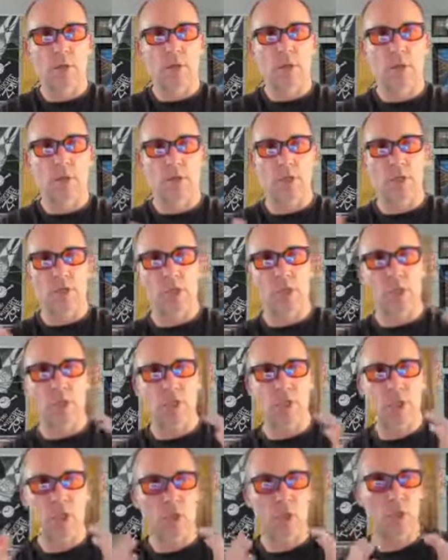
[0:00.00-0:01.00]
you could see
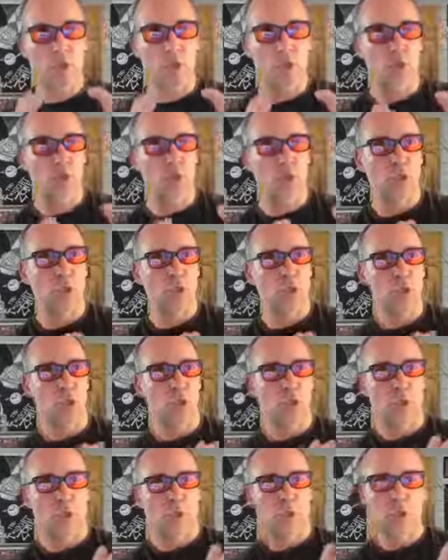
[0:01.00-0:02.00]
this huge,
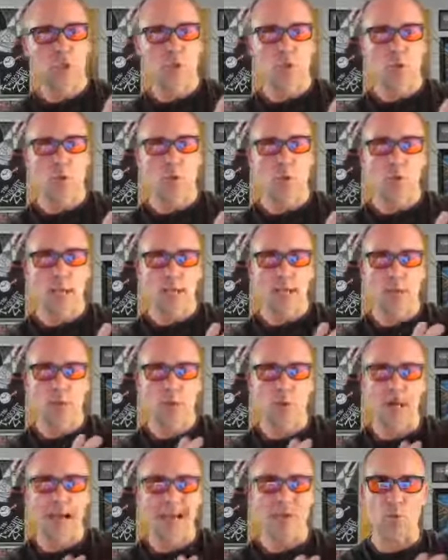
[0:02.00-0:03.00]
what looked like a
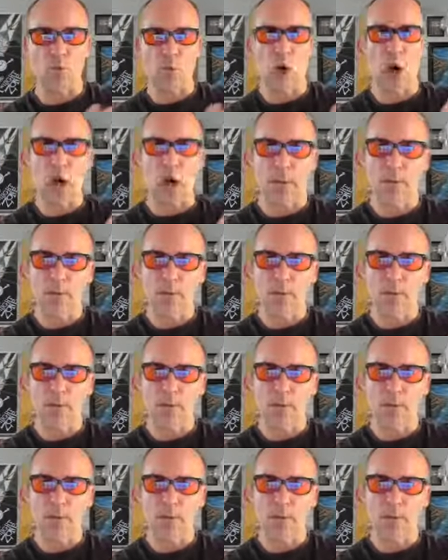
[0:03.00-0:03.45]
light rod.